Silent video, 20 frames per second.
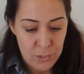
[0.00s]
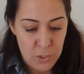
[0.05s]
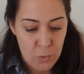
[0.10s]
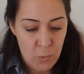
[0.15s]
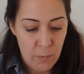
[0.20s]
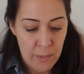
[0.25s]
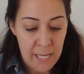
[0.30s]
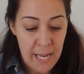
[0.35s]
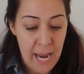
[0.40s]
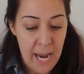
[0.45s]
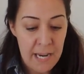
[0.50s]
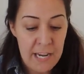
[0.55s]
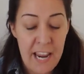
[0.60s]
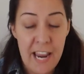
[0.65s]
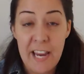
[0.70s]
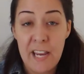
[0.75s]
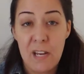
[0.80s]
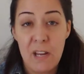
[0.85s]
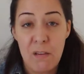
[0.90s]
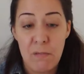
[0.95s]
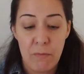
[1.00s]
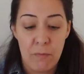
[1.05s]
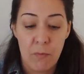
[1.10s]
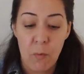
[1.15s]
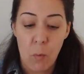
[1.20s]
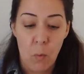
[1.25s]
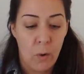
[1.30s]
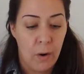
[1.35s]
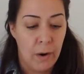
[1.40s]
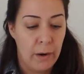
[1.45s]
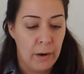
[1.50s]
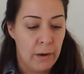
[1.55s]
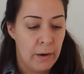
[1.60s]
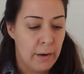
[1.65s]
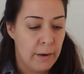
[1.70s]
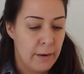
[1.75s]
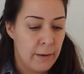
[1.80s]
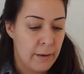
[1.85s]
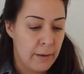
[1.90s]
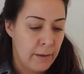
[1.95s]
twenty-eight eighty-four
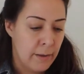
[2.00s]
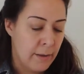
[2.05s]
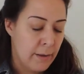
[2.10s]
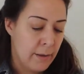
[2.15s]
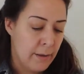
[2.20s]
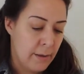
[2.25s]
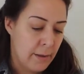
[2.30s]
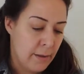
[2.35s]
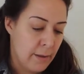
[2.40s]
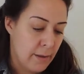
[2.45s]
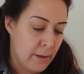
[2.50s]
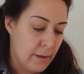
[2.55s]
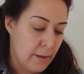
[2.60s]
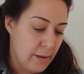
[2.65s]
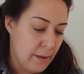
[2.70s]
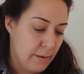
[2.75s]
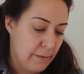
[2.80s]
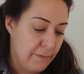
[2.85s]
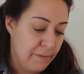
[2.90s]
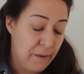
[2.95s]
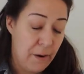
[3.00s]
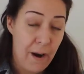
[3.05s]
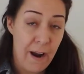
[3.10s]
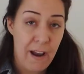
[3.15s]
for